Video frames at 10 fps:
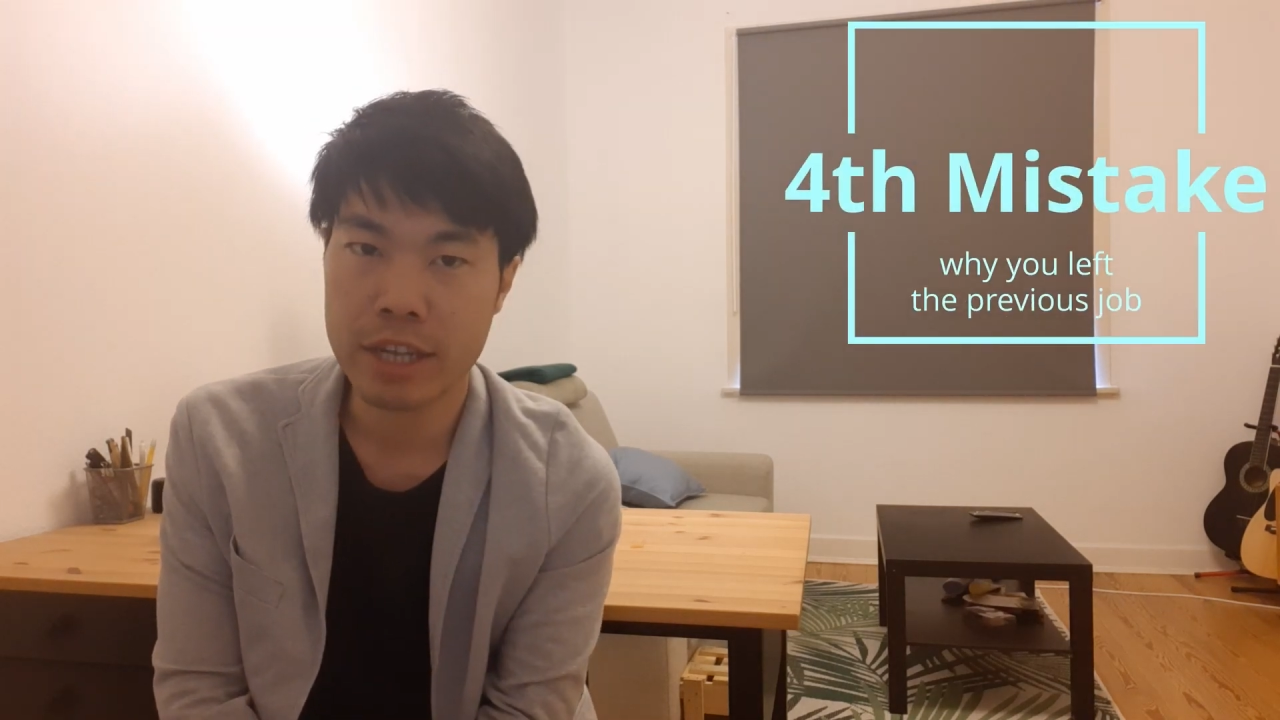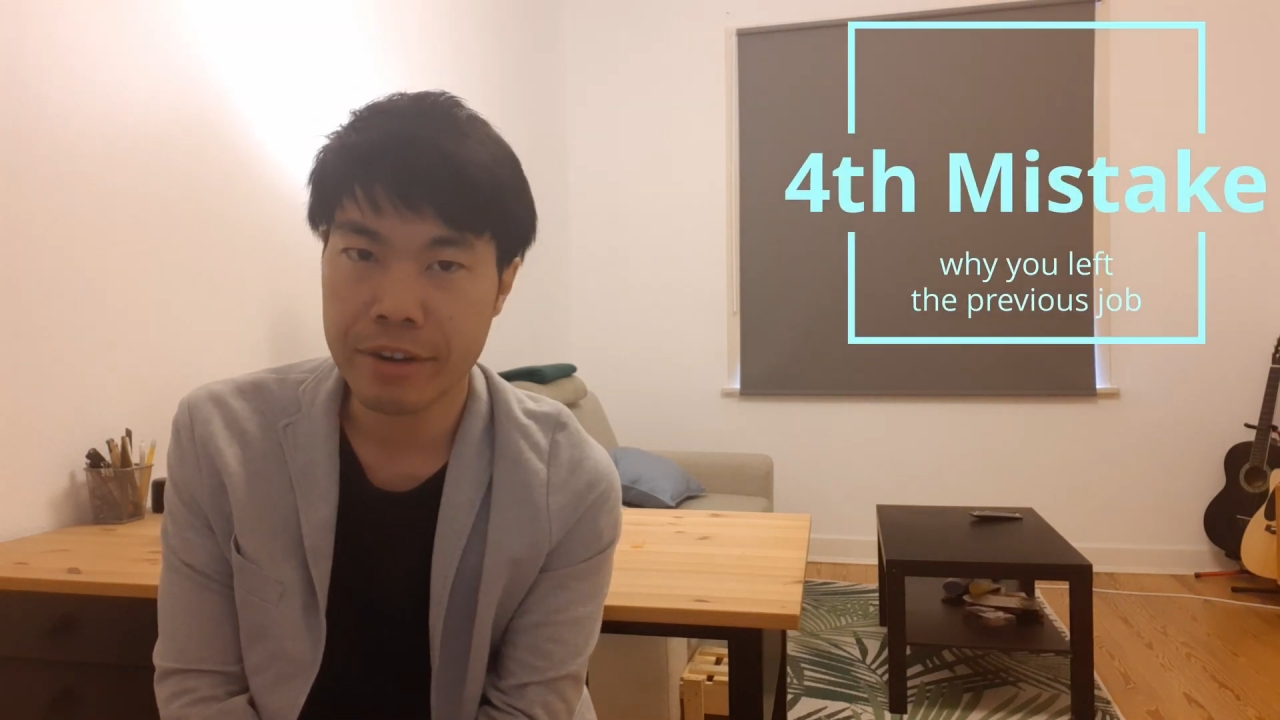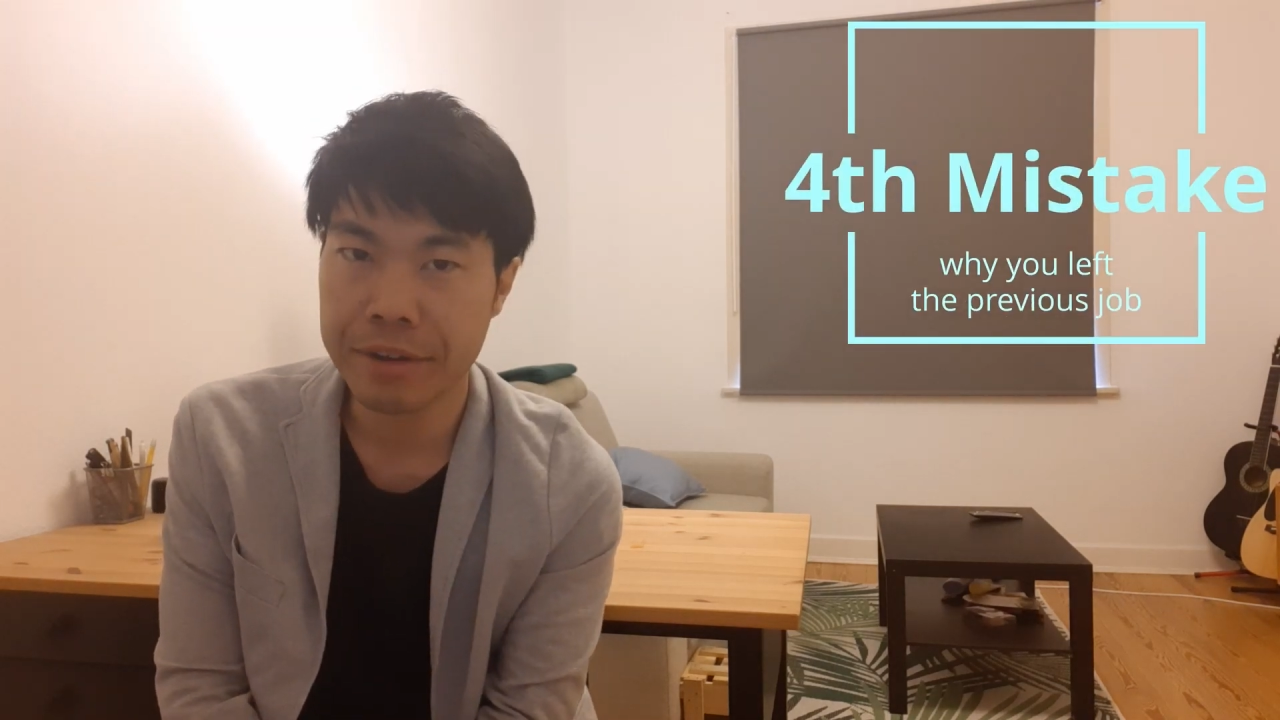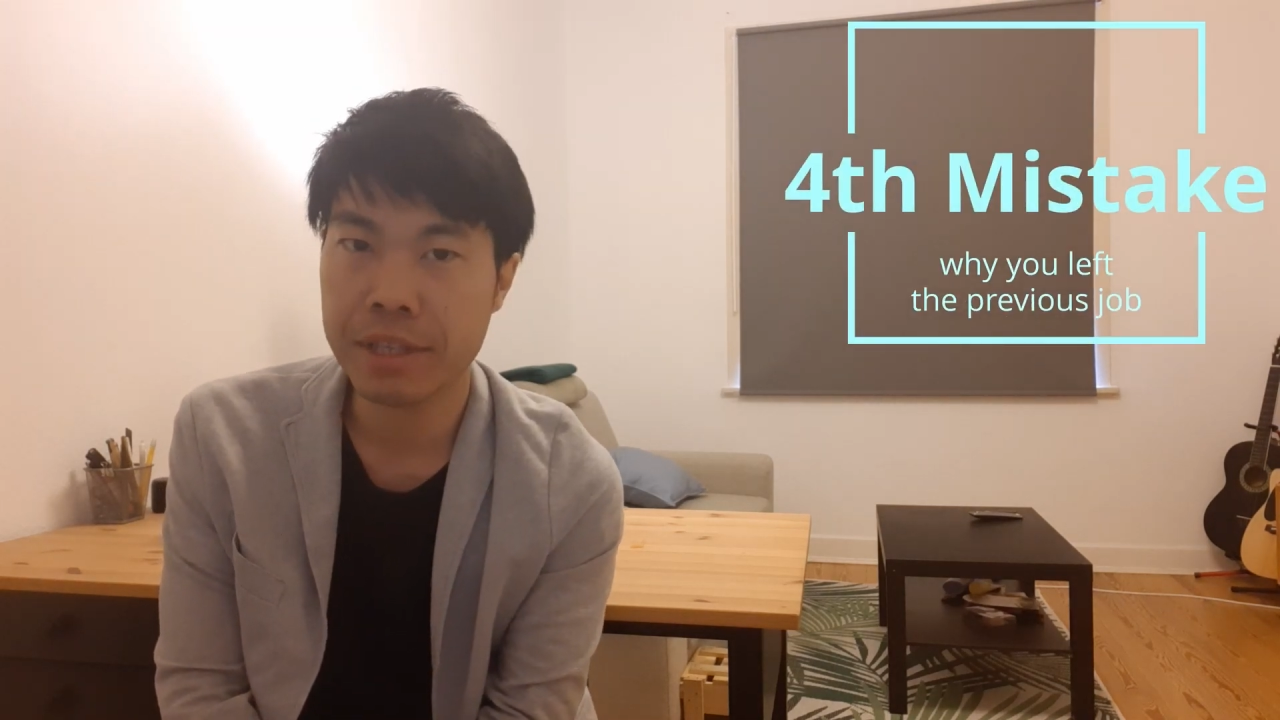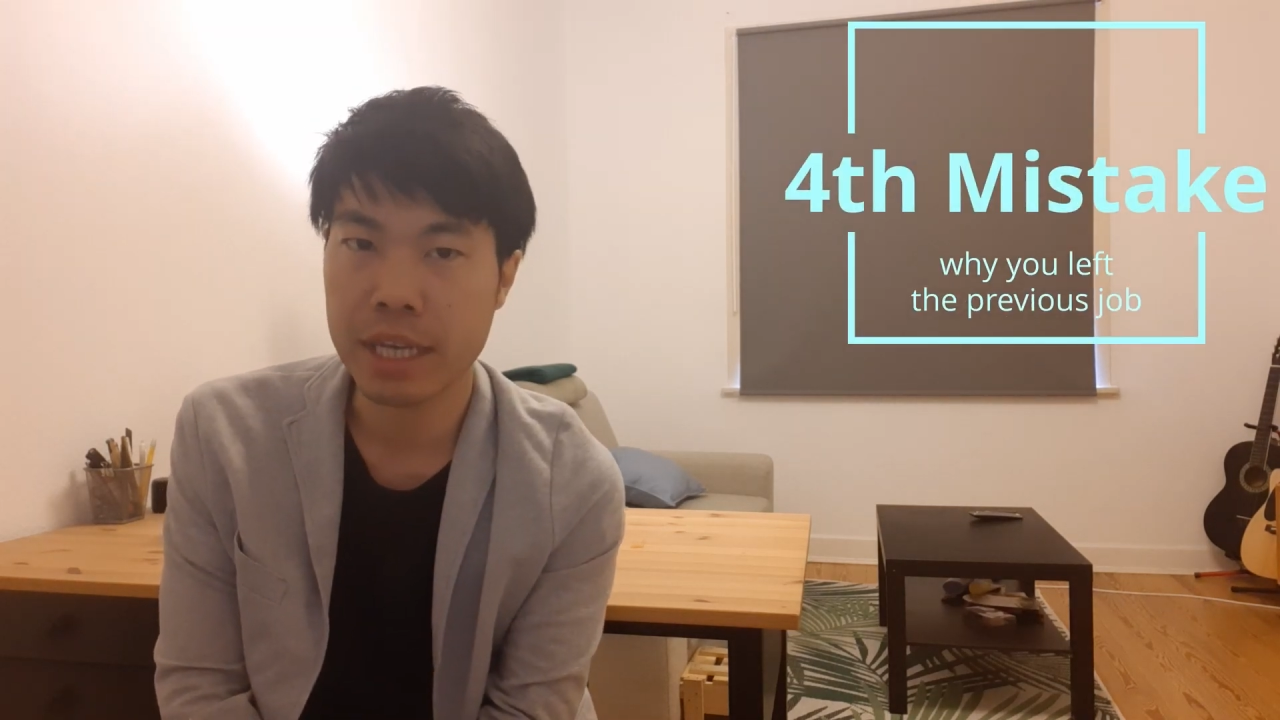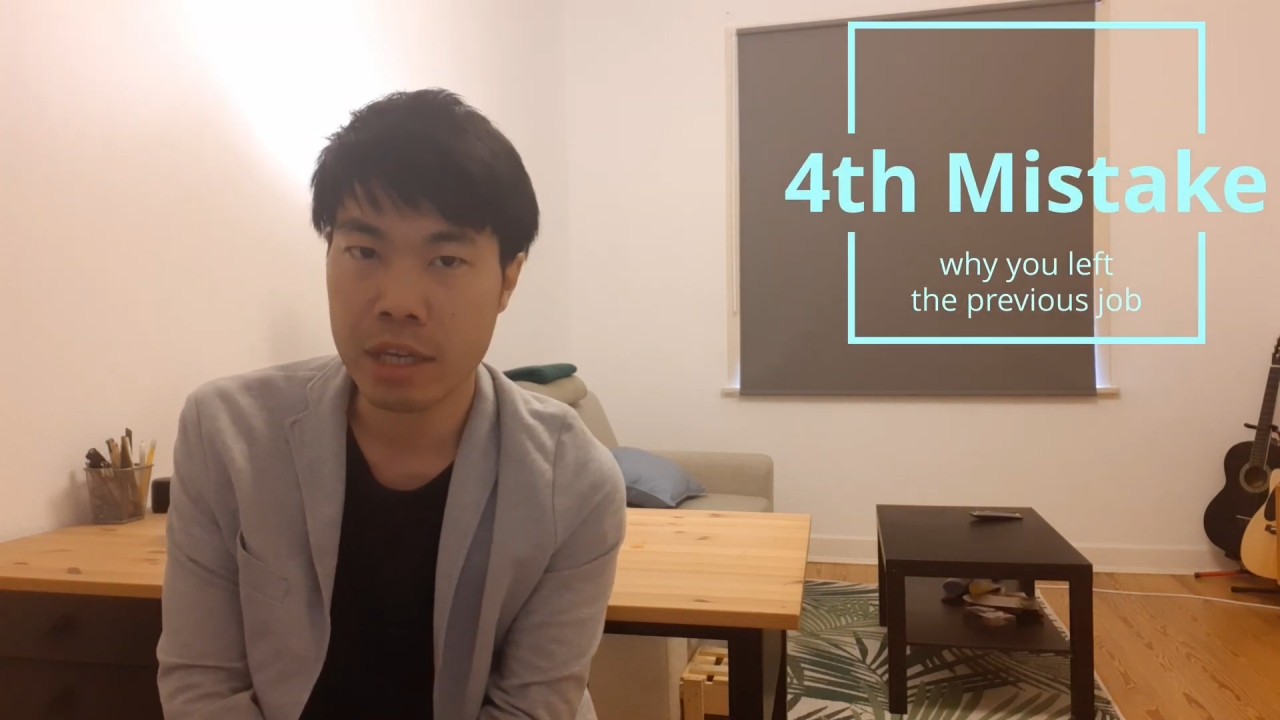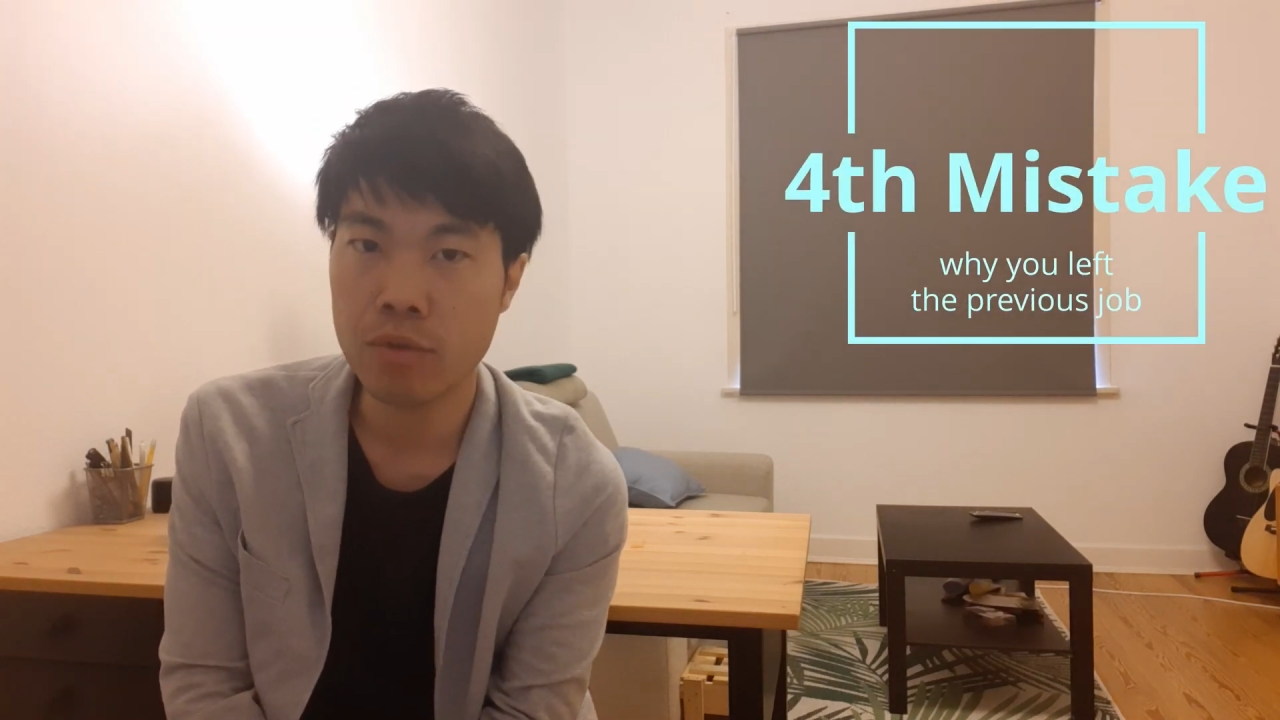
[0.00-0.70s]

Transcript: direct